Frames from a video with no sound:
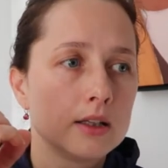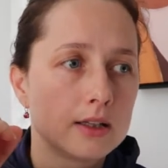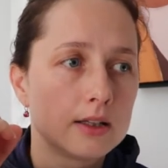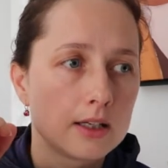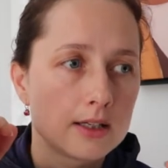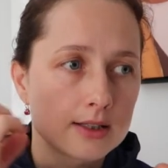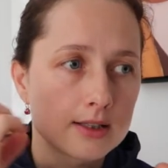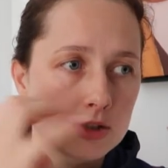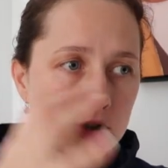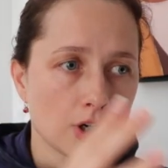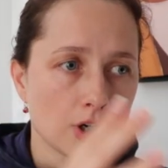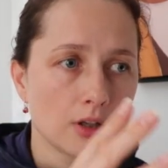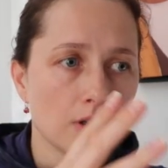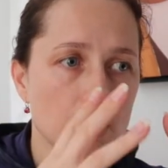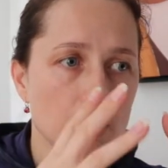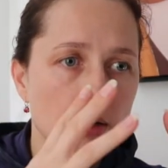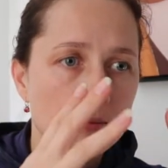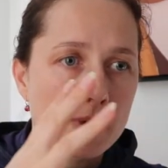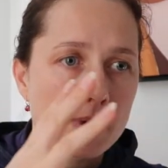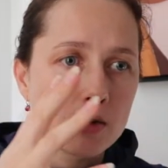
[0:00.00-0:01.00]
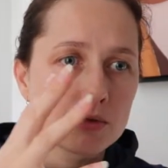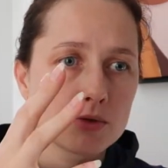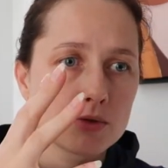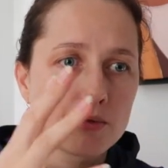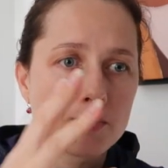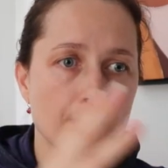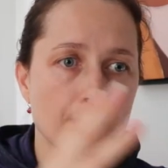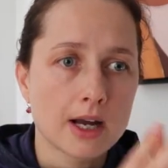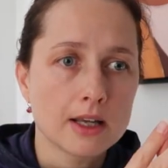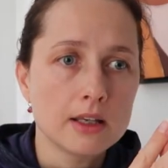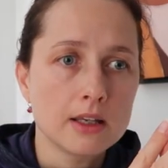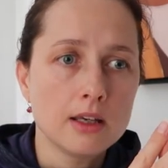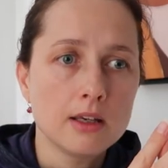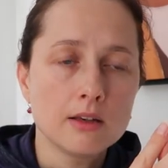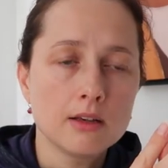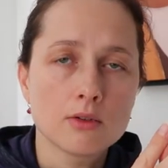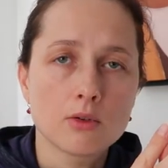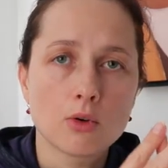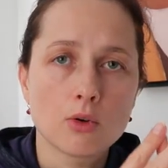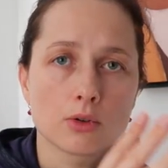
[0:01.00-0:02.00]
there is a general amount of
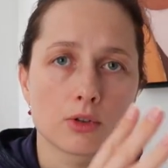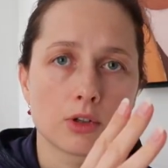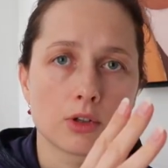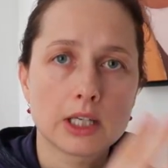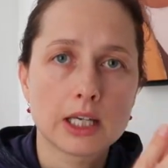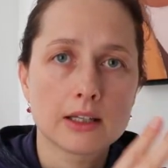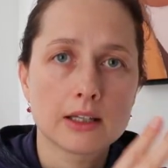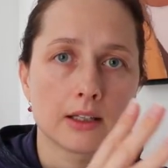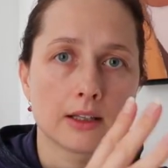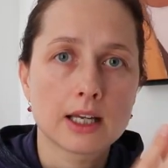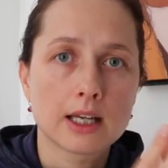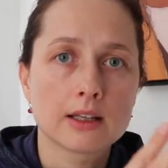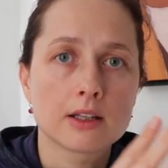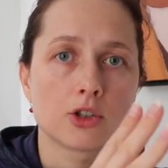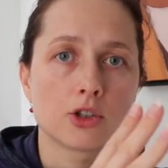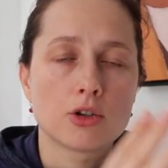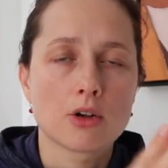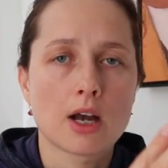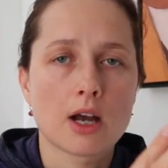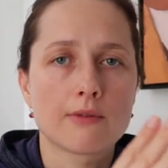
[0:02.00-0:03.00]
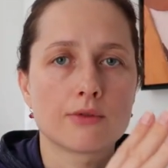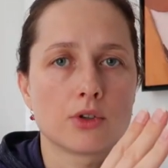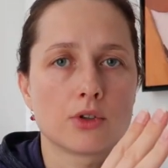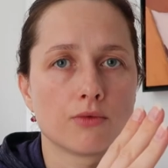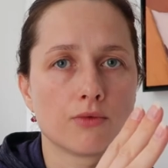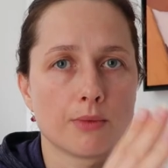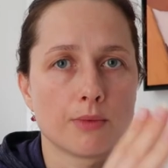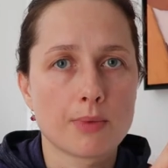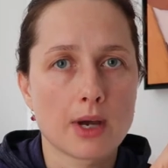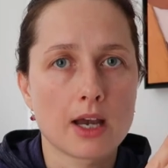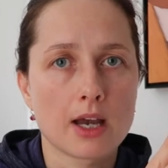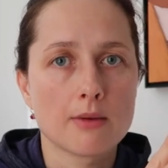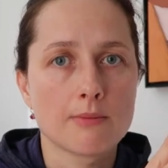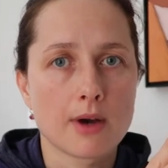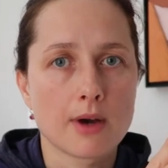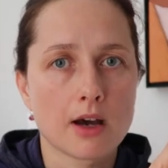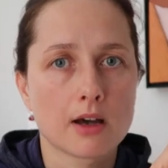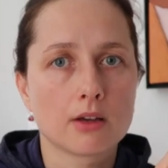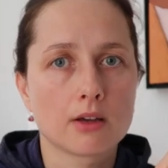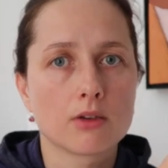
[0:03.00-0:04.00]
money altogether there that you have to repay
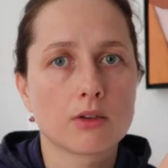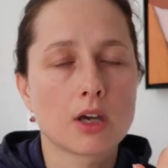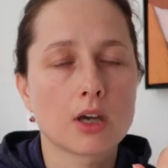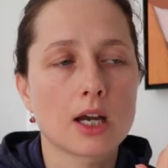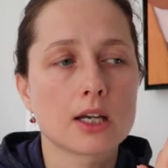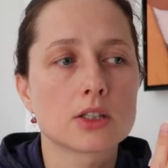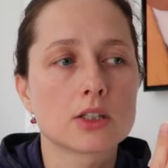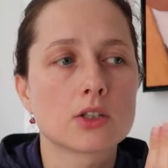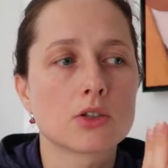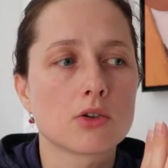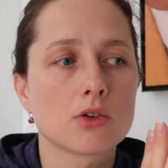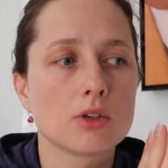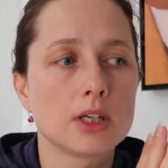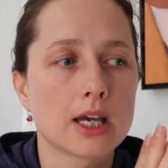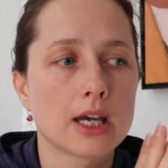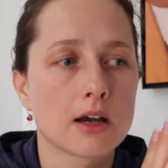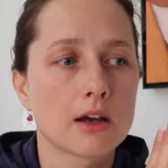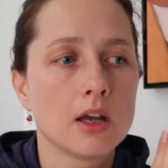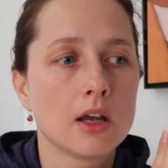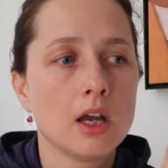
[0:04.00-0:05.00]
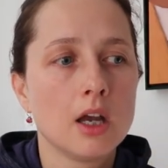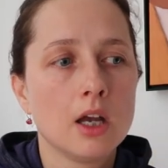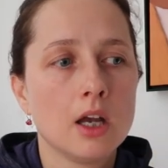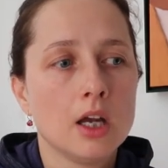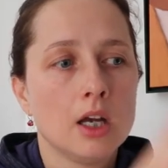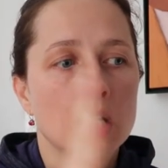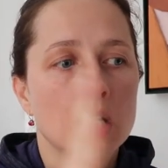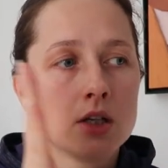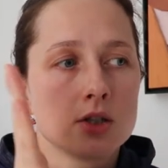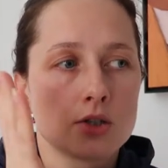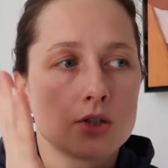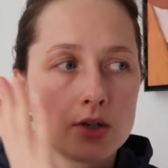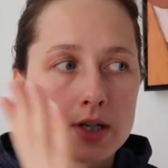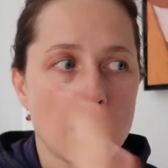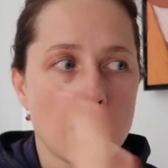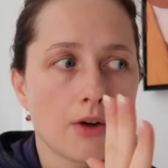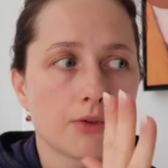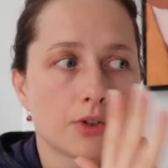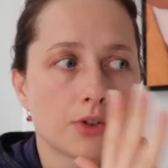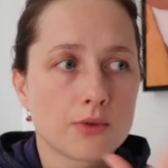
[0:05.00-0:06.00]
back okay so yeah so
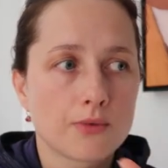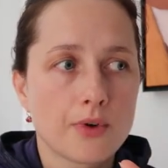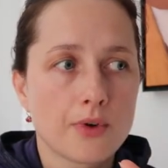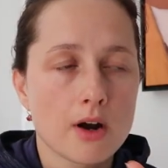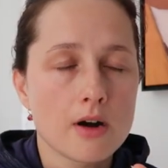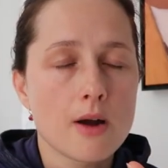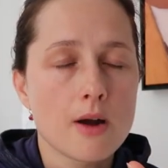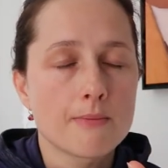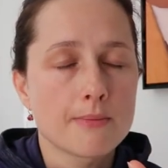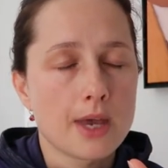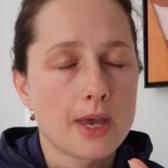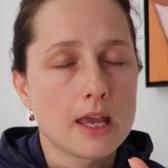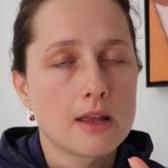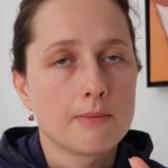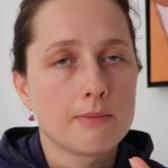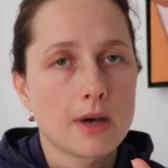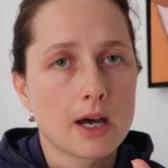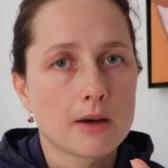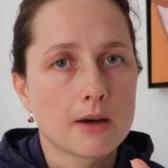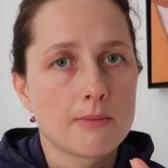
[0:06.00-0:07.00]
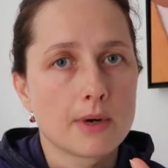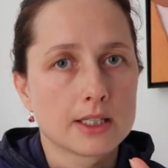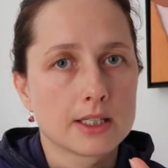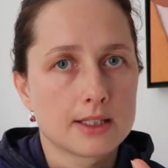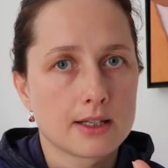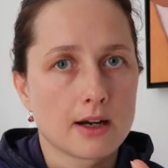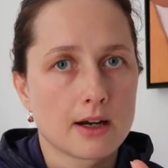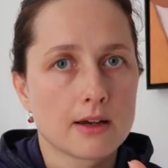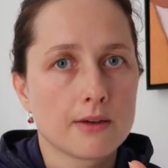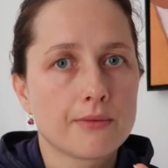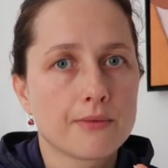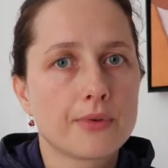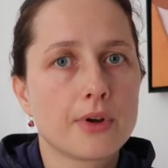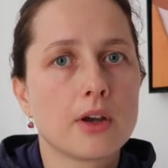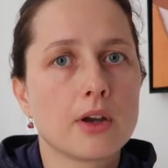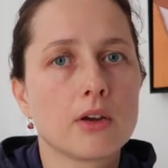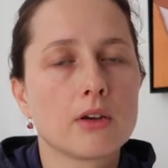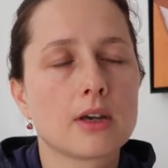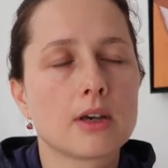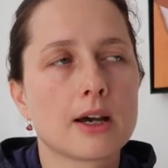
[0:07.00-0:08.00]
now so far i'm paying back my TAFE.
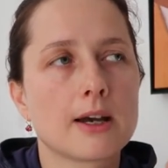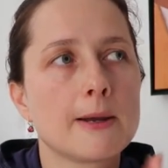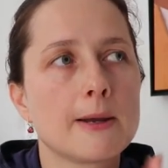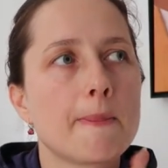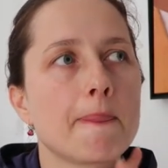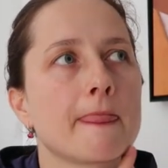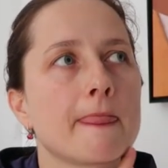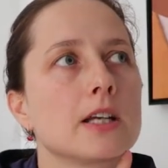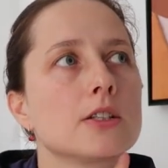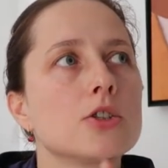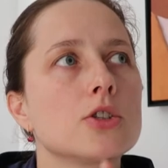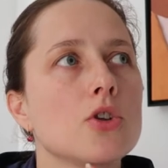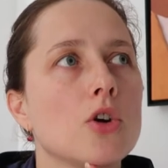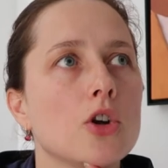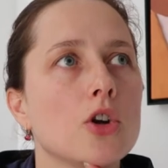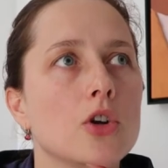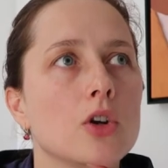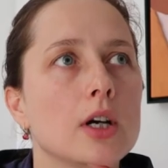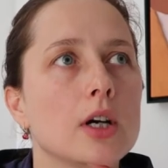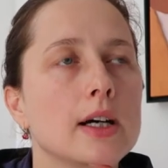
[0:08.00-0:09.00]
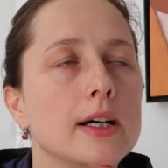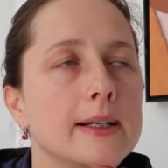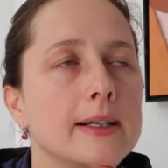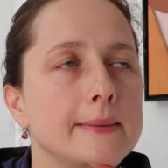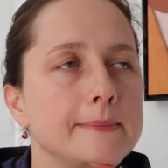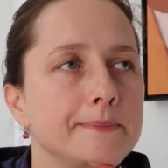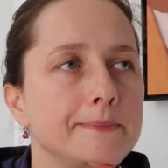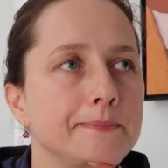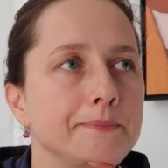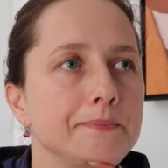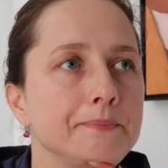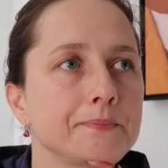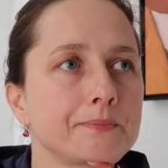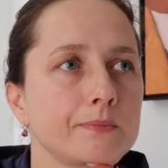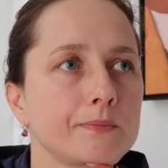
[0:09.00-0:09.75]
okay so um